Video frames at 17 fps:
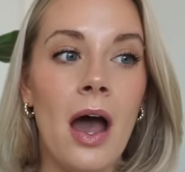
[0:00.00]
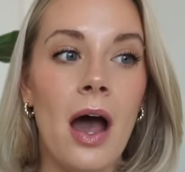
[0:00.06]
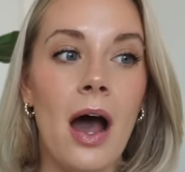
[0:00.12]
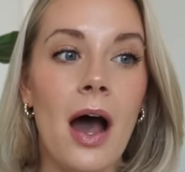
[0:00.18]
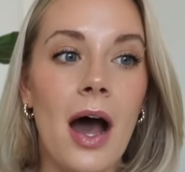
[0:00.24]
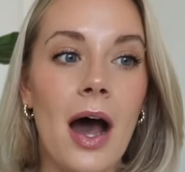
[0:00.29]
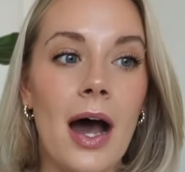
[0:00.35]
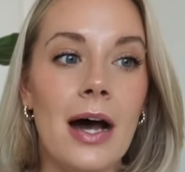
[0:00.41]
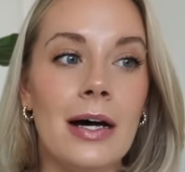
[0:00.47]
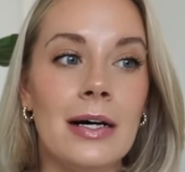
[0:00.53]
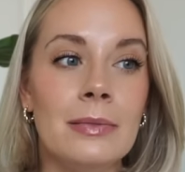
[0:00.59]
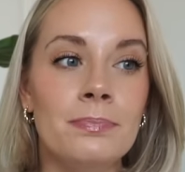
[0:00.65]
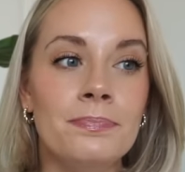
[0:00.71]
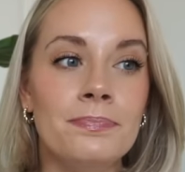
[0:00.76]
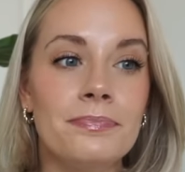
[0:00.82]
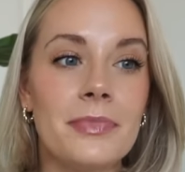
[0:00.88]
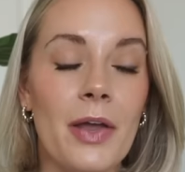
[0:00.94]

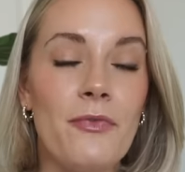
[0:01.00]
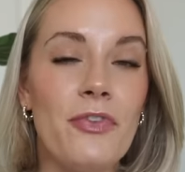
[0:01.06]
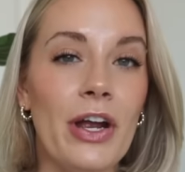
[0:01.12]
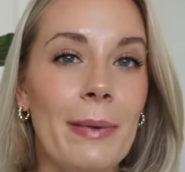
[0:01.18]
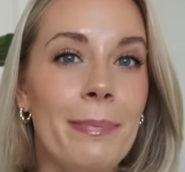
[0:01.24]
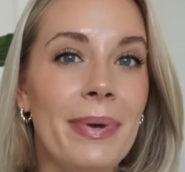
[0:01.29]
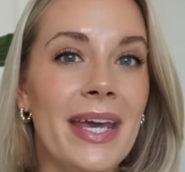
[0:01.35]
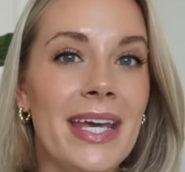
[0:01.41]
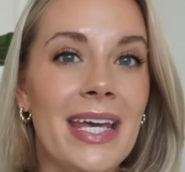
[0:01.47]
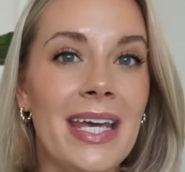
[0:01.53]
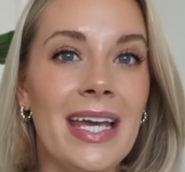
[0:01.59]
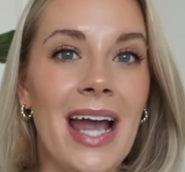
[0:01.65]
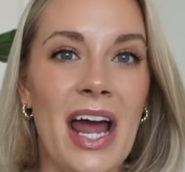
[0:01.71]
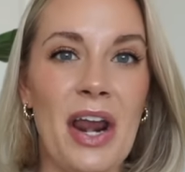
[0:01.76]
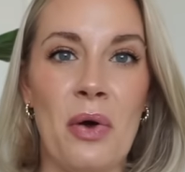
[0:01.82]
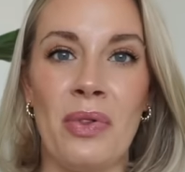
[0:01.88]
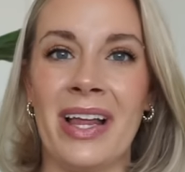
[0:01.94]
Um, I'm very picky.
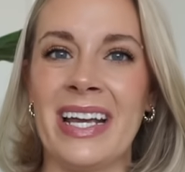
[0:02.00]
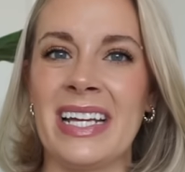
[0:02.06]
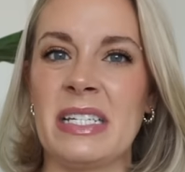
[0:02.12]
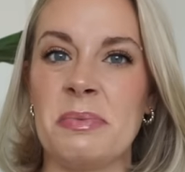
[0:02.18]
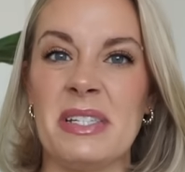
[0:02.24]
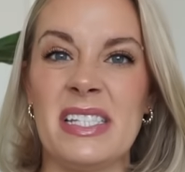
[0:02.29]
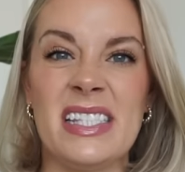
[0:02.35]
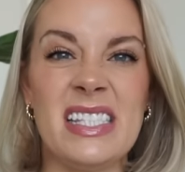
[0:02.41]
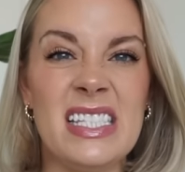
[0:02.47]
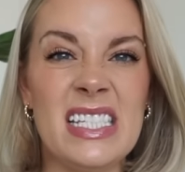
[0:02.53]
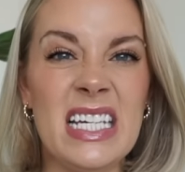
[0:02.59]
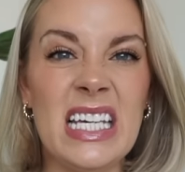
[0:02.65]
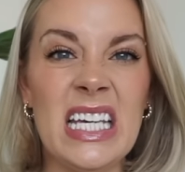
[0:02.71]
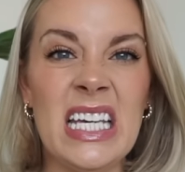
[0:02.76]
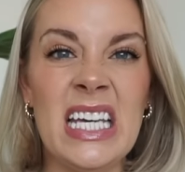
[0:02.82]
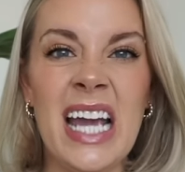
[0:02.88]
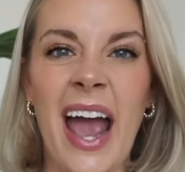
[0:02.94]
I don't like it to be
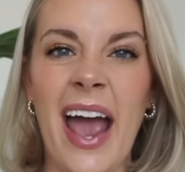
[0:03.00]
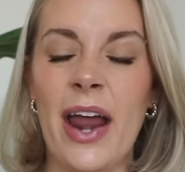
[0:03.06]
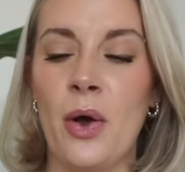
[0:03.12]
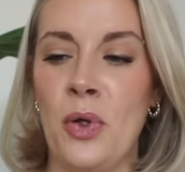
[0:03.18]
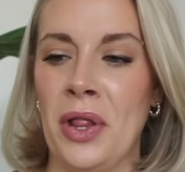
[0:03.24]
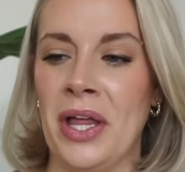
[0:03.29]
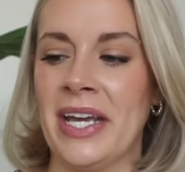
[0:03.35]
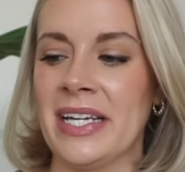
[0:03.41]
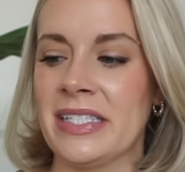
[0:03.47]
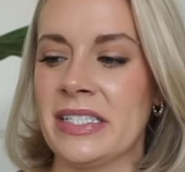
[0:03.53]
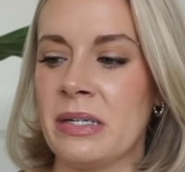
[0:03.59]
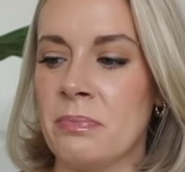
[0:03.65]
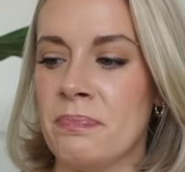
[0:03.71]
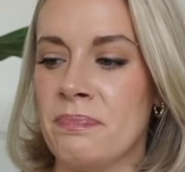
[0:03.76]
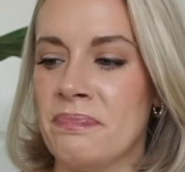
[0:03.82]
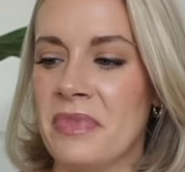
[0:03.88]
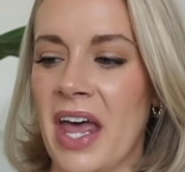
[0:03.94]
sticky. I don't like it to
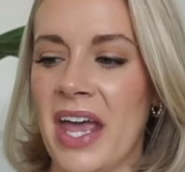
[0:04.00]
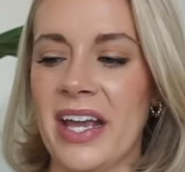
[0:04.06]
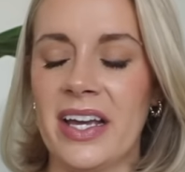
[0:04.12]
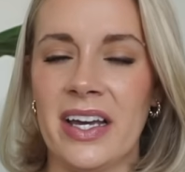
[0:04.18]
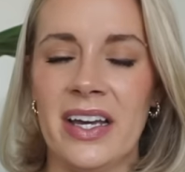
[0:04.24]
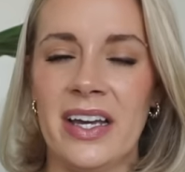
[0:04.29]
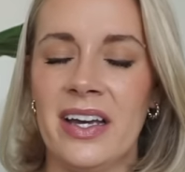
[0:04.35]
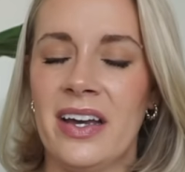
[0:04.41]
like,